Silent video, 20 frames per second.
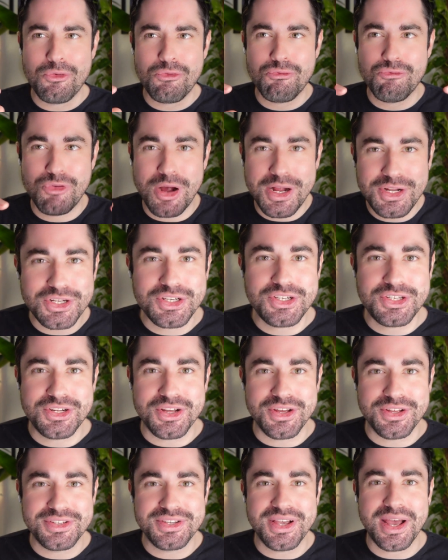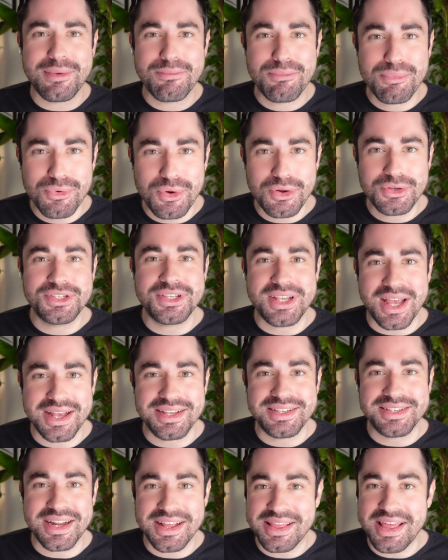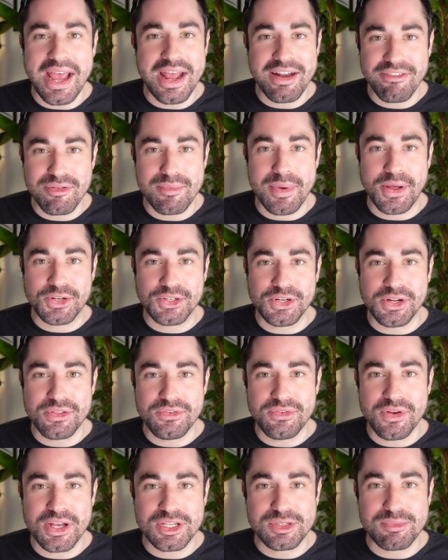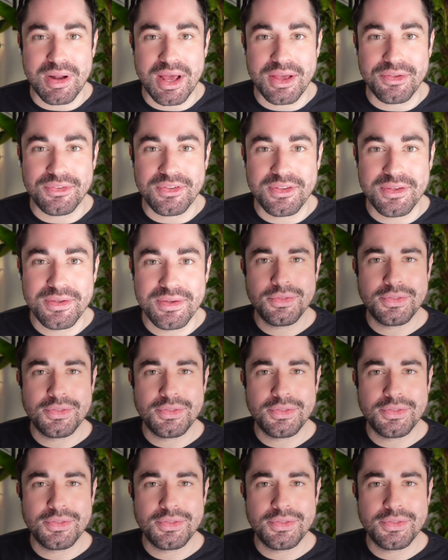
registered and processed that information in the first place.